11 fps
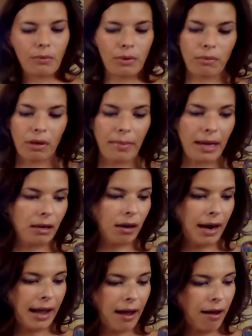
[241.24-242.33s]
we want to make her
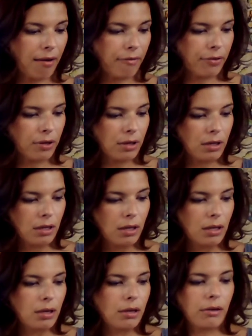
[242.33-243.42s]
have
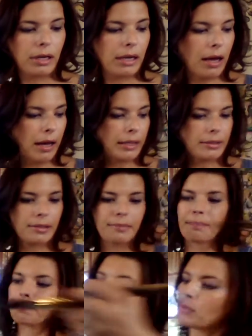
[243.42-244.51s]
green eyes,
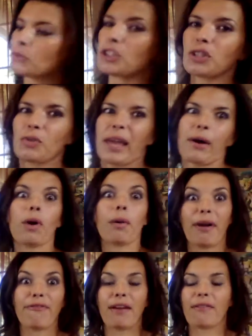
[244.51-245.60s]
which is like one of my
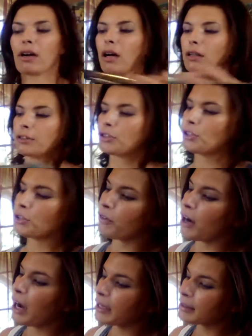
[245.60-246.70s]
favorite colors to do for
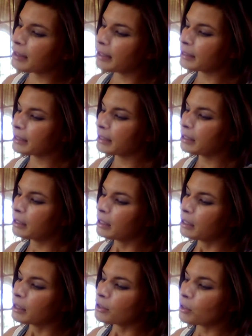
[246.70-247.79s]
eyes lately.
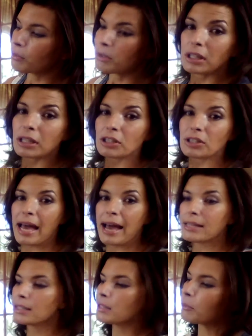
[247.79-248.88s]
So I'm going to just
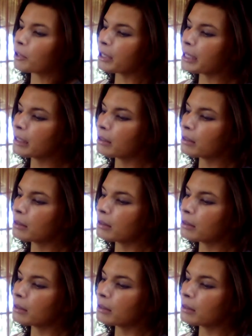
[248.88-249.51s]
add some green.